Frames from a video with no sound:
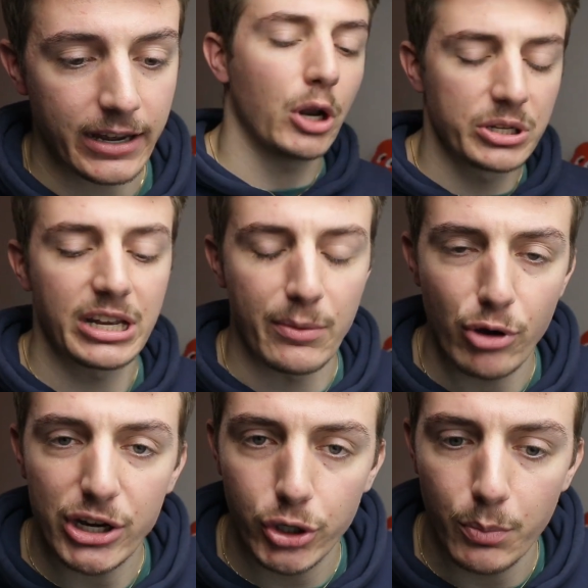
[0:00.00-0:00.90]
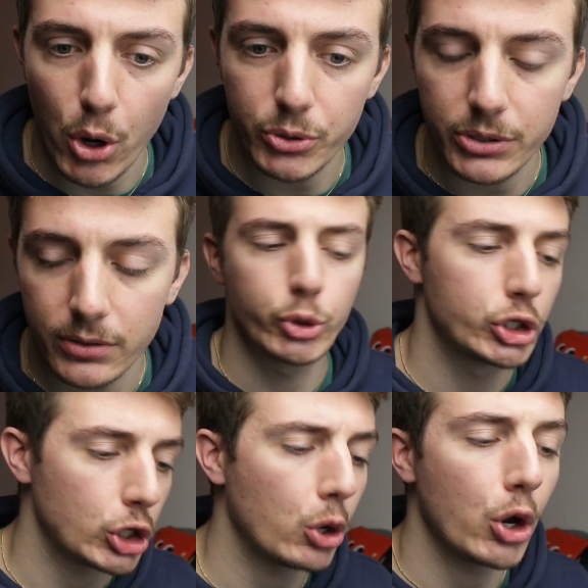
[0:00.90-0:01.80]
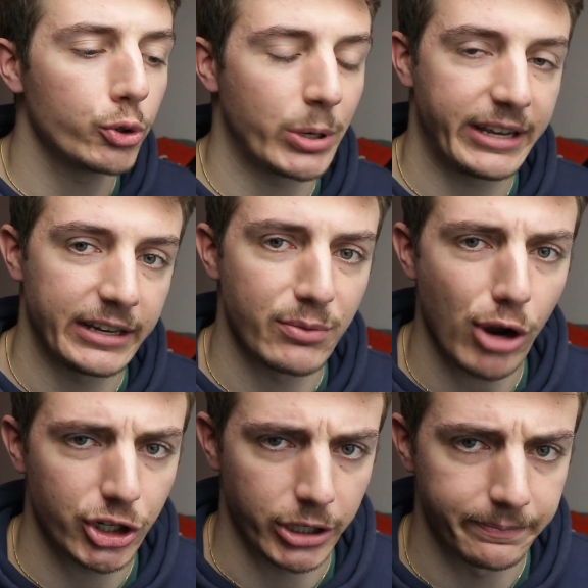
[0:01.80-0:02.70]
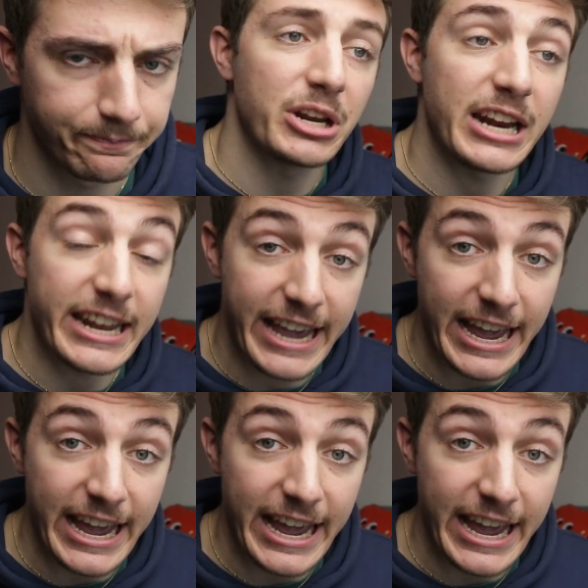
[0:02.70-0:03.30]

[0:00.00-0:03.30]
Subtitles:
full-on celebration mode or solo drinking depression. But in any